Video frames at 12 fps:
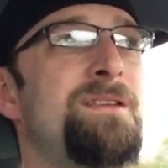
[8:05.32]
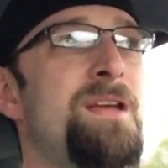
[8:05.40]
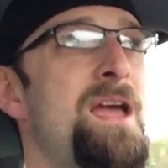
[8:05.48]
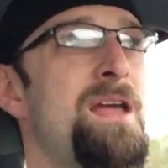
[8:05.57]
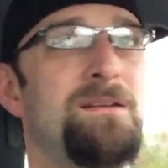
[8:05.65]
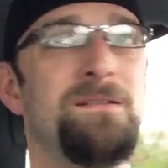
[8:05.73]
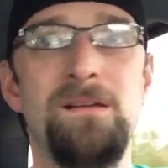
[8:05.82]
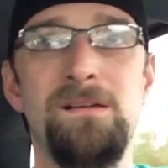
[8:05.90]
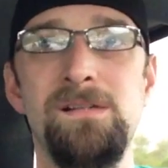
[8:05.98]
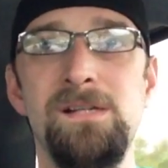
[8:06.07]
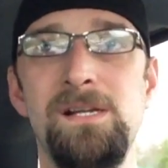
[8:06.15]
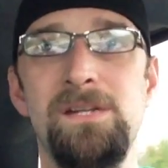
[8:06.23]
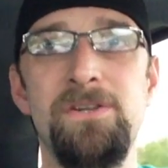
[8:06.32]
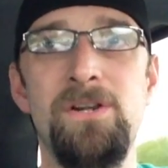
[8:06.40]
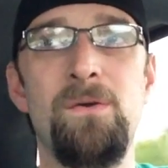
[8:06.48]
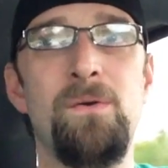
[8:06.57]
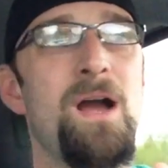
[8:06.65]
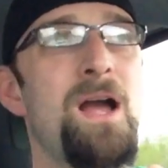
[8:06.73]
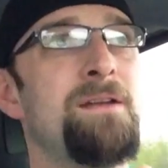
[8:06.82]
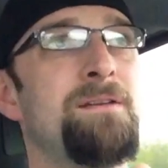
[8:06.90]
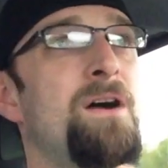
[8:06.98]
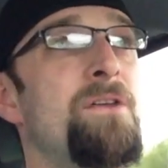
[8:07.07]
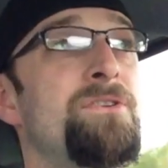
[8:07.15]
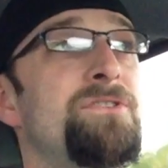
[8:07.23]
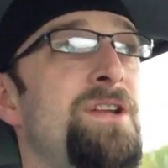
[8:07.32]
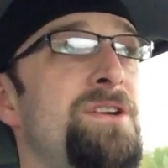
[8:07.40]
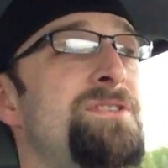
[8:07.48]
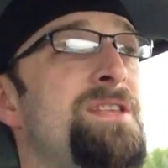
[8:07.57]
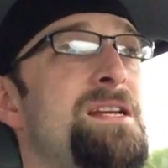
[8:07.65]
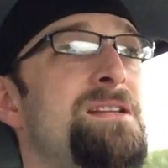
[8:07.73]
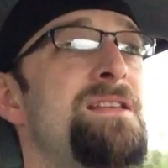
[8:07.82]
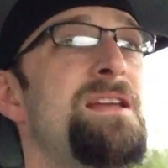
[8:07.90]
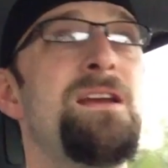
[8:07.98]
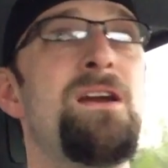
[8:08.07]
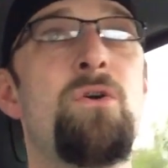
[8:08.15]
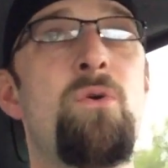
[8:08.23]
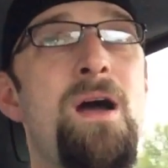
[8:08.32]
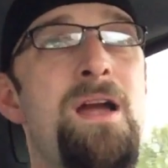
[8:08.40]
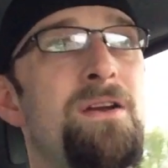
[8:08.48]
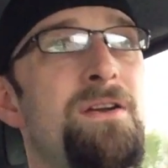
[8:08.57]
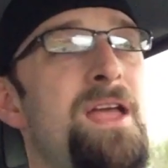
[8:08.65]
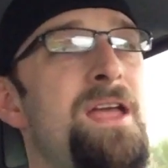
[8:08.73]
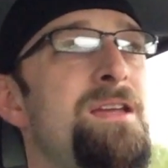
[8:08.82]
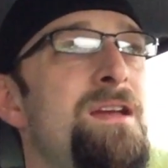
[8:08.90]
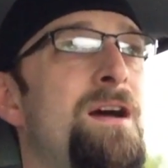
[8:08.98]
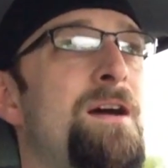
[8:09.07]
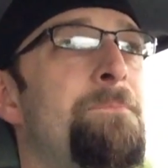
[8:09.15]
and other such things. They acquired a